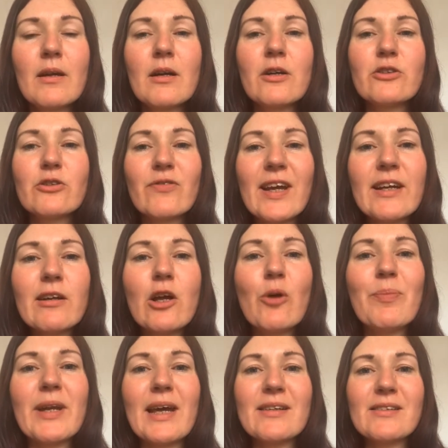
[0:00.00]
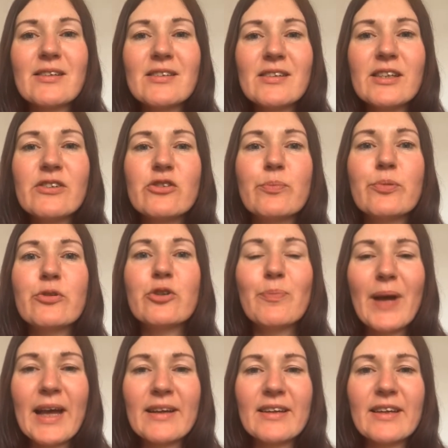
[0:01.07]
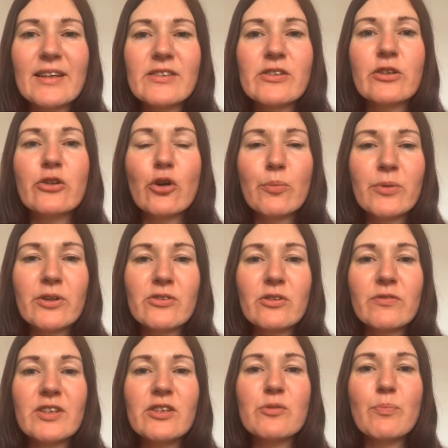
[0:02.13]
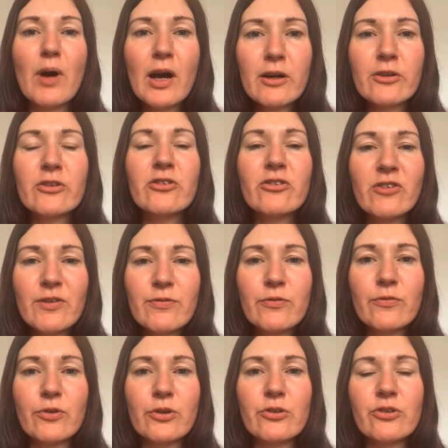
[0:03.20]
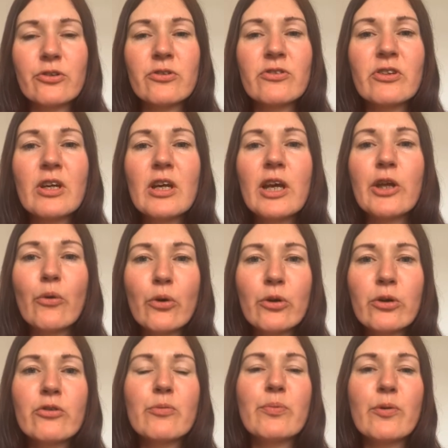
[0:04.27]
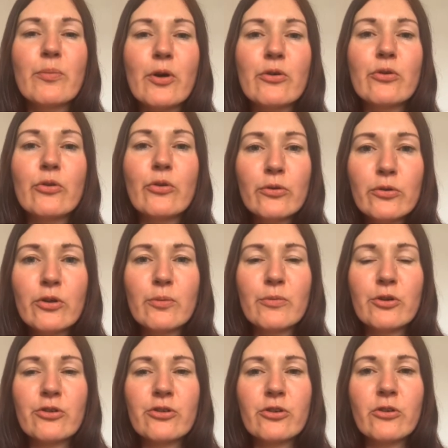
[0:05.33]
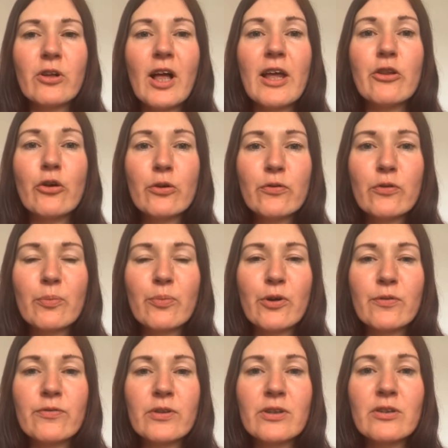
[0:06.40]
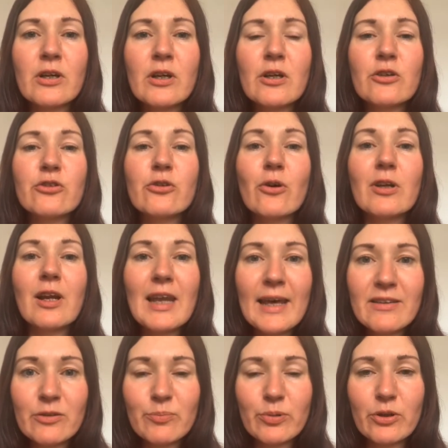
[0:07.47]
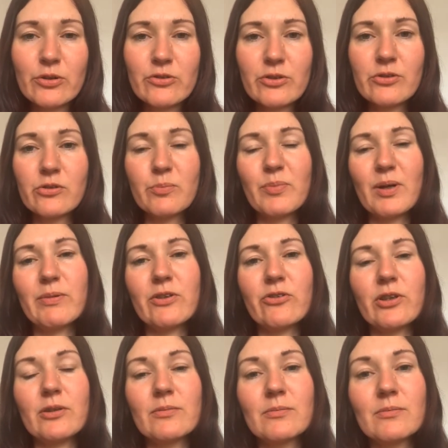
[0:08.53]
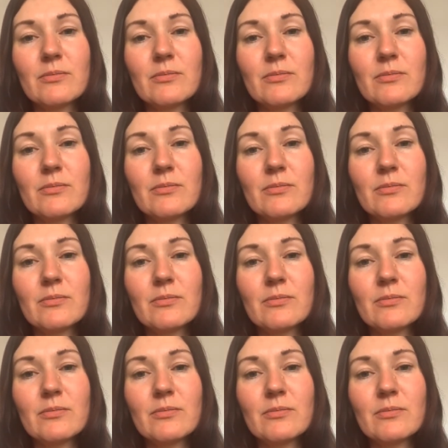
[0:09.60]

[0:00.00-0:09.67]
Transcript: So radical open access seeks to push back against the dominance of these market-driven versions in order to promote non-commercial and not-for-profit scholar-led approaches to publishing.